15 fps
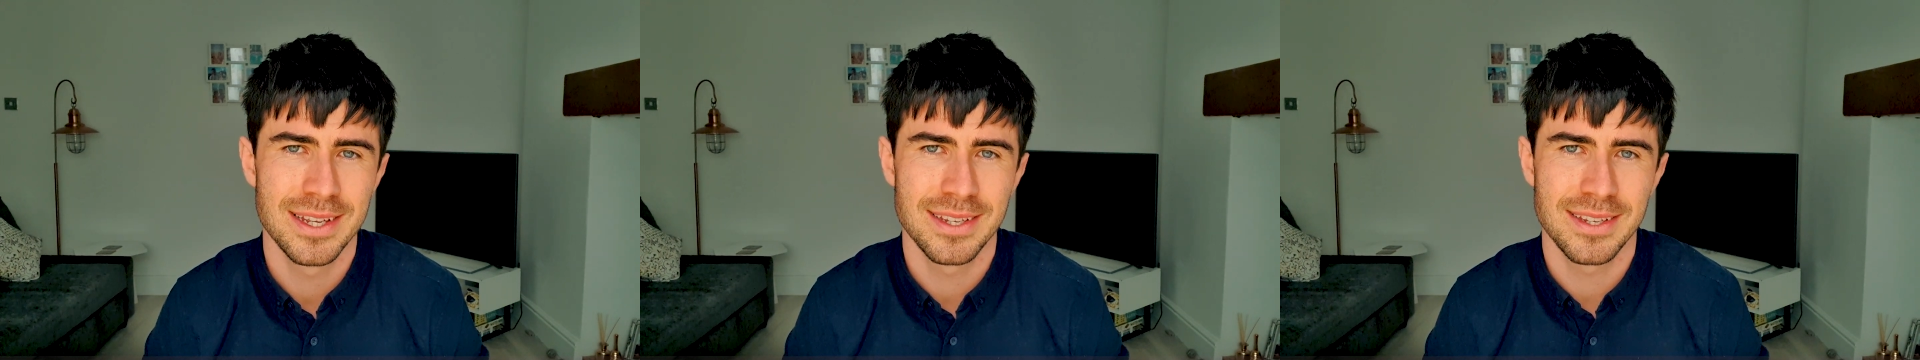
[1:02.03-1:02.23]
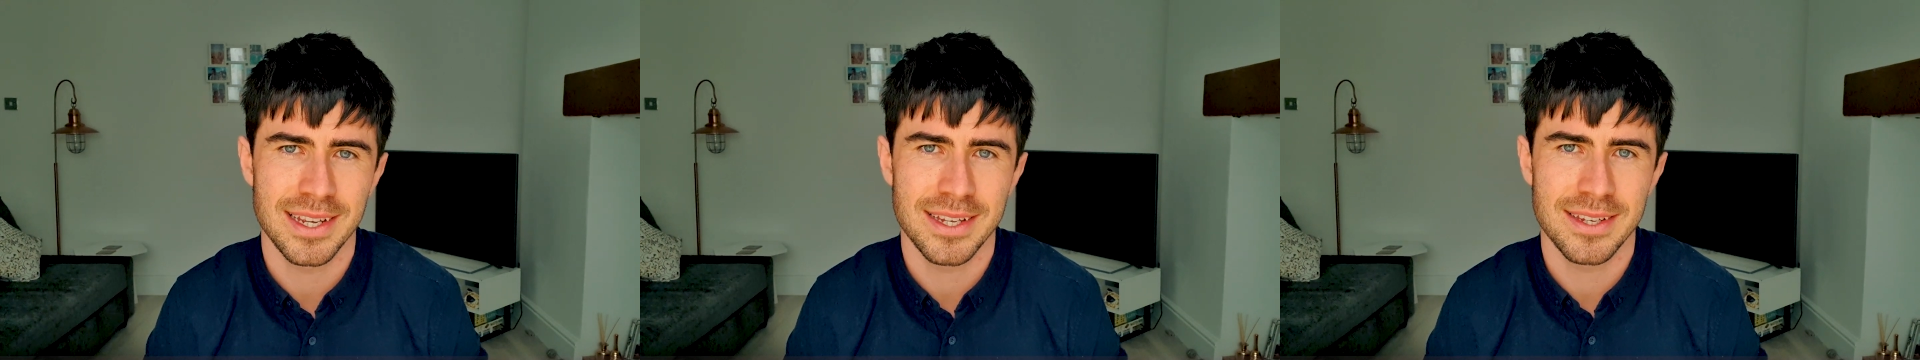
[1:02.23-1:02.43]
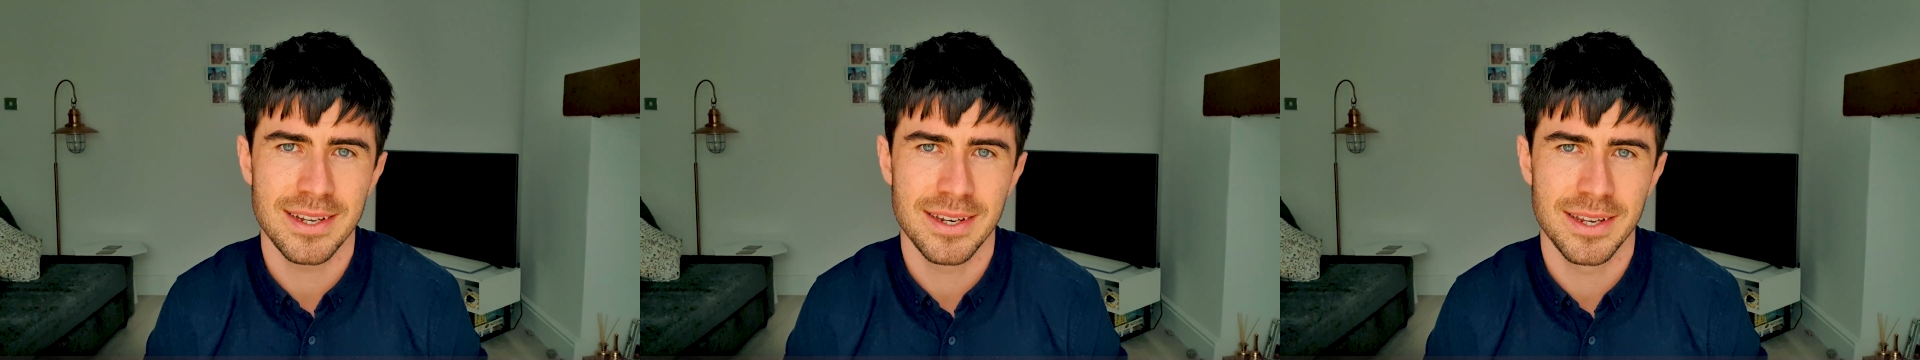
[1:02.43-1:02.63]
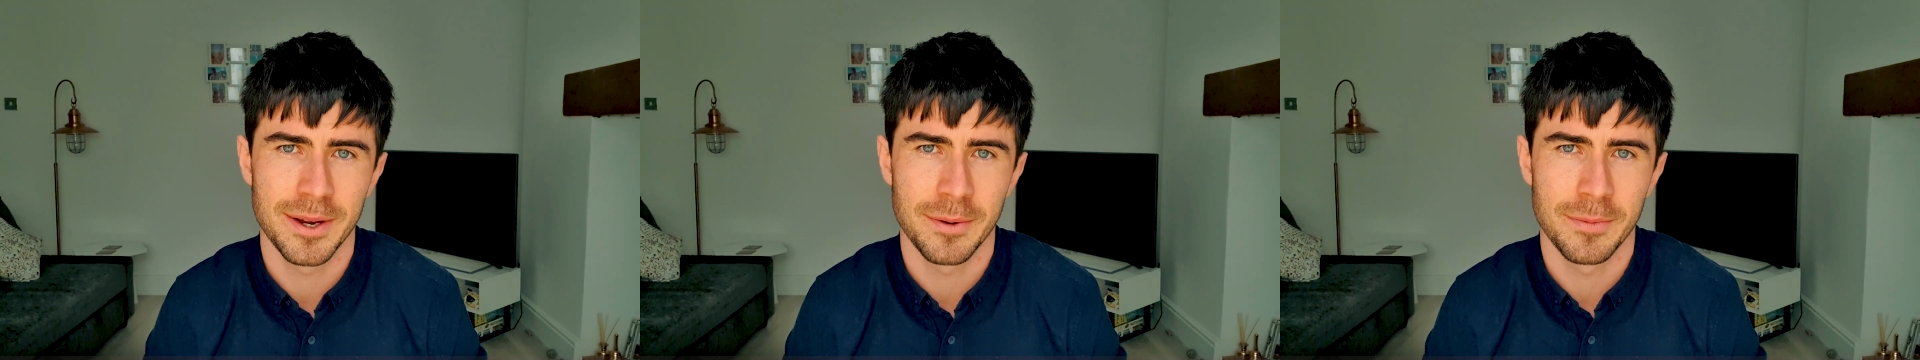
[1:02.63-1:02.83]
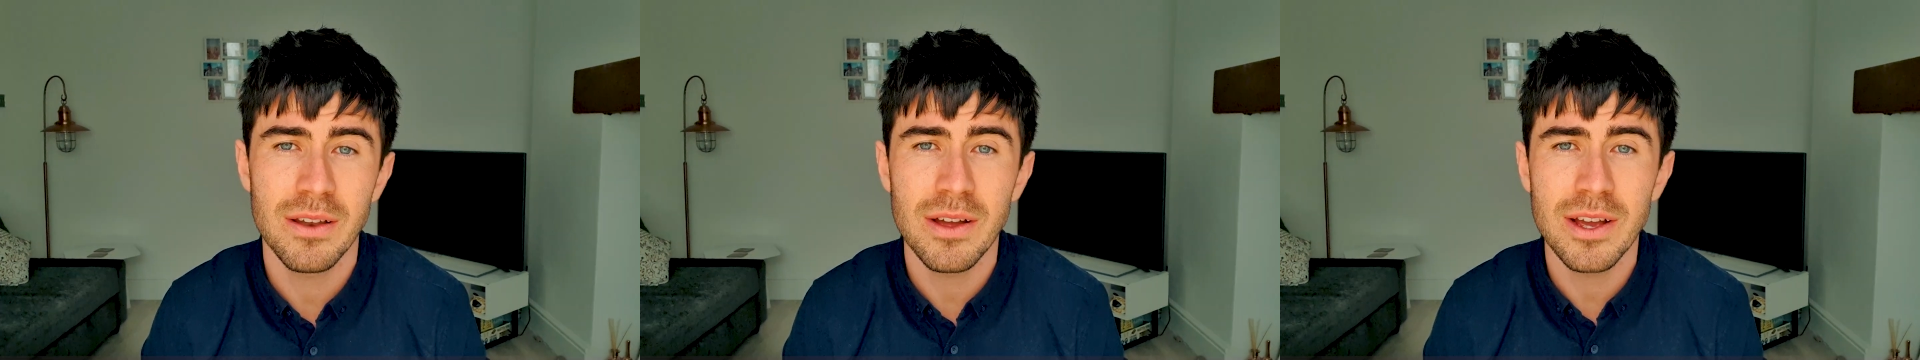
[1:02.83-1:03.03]

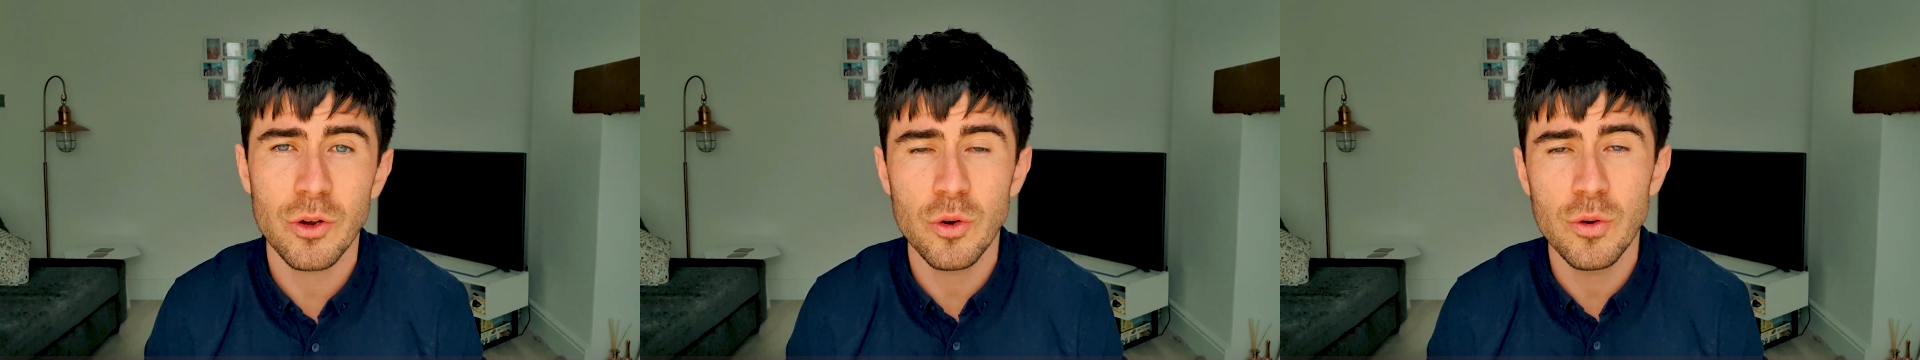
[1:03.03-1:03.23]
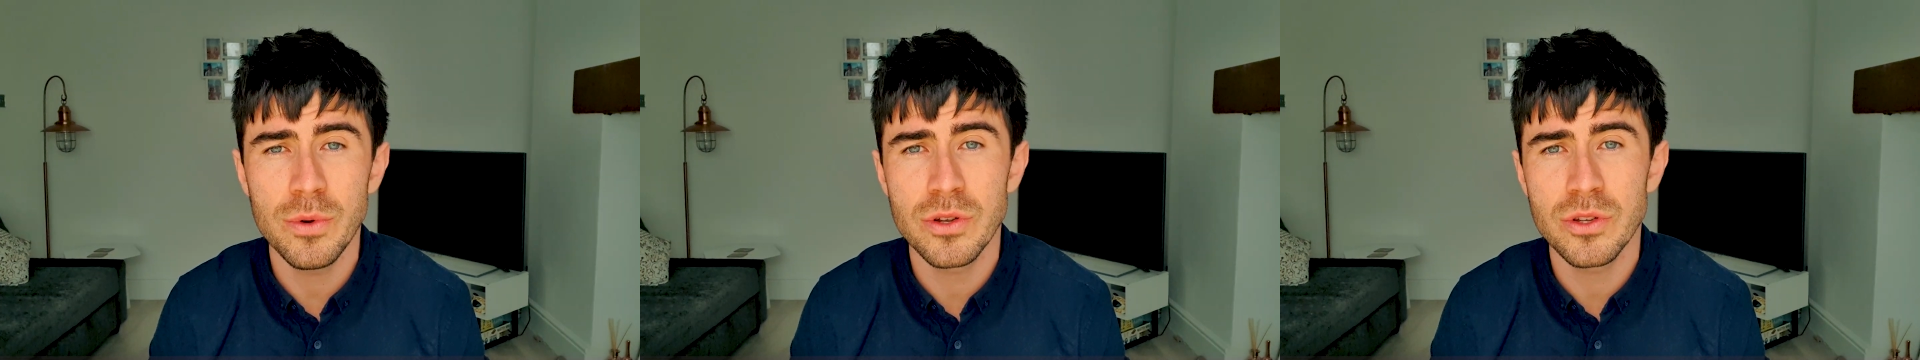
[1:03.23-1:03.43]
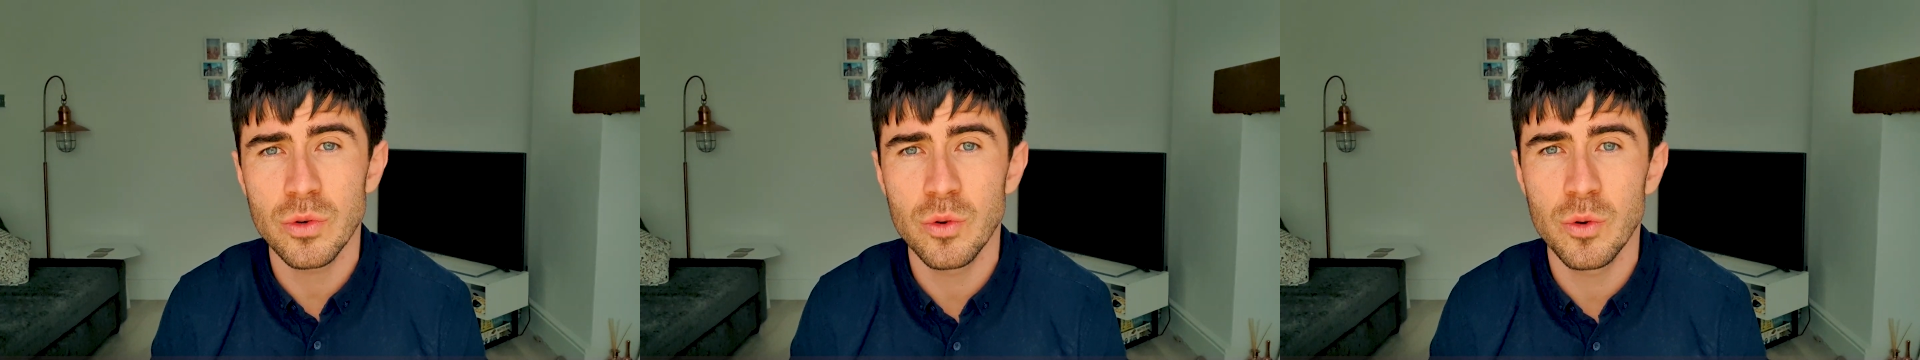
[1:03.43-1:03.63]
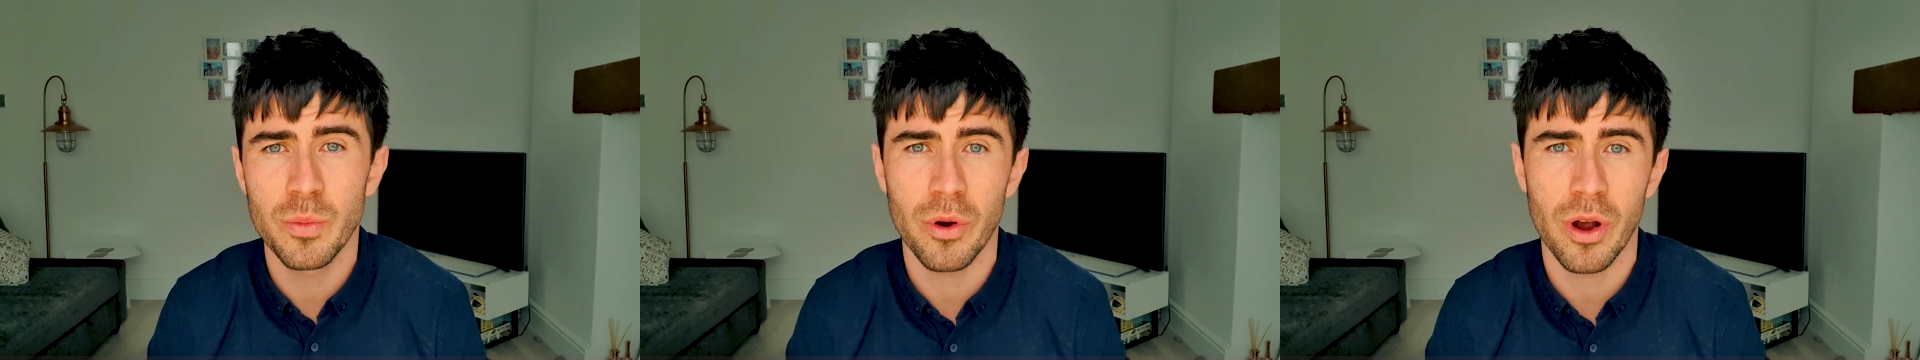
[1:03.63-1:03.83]
succeeding. Unlike almost all